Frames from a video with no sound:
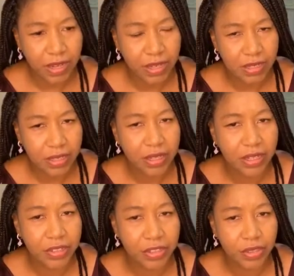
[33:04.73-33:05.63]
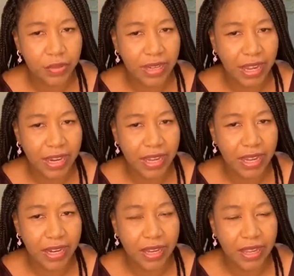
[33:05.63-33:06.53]
our teenagers who are getting
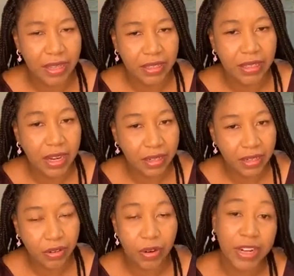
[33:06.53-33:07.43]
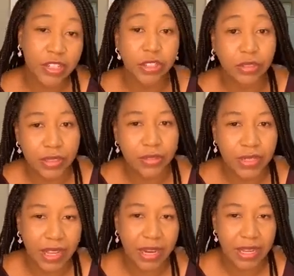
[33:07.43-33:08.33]
it younger, or our children
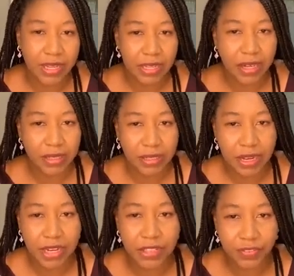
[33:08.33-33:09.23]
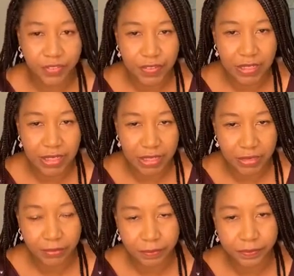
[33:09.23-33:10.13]
who are getting it younger than age
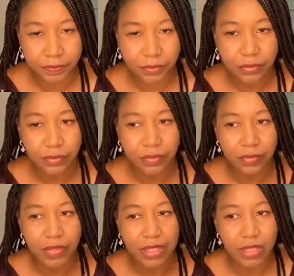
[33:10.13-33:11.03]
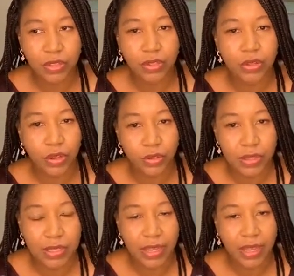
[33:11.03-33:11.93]
15. It's a
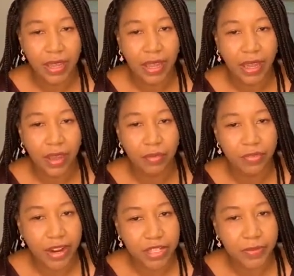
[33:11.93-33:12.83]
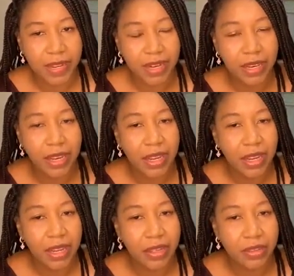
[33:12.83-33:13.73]
2-dose regimen.
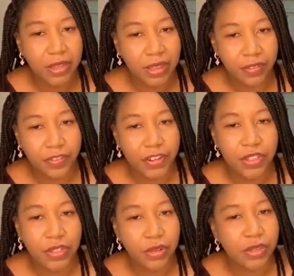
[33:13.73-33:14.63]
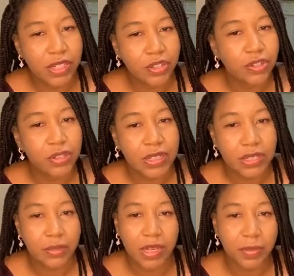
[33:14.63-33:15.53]
You get the first dose, and usually
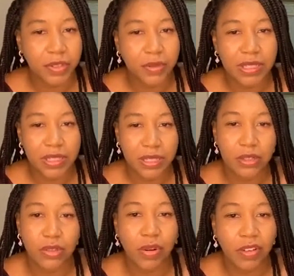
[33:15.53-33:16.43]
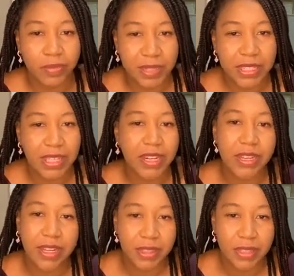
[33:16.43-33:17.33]
sometime between 6 to 12 months
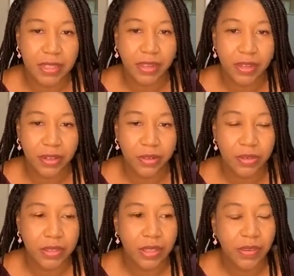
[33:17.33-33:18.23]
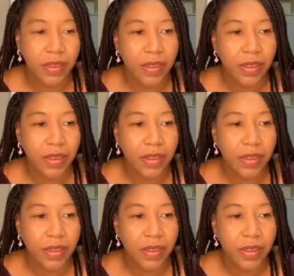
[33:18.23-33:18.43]
later, you get the second dose.